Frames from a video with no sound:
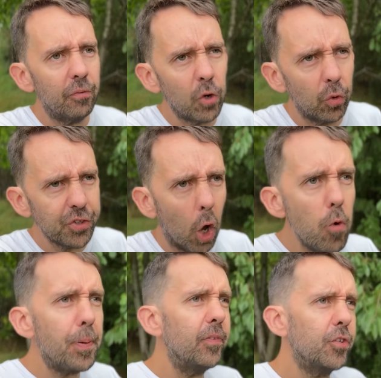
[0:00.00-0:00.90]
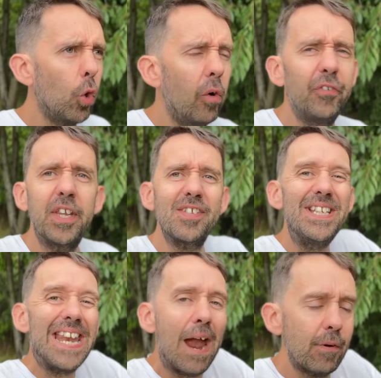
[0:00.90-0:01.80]
of course open the door for this
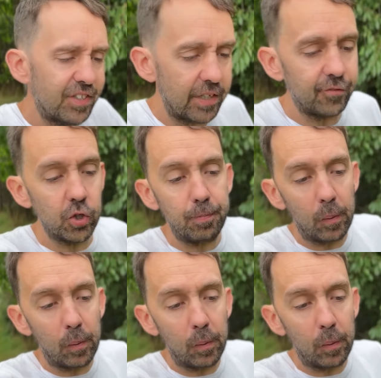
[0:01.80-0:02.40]
narrative to be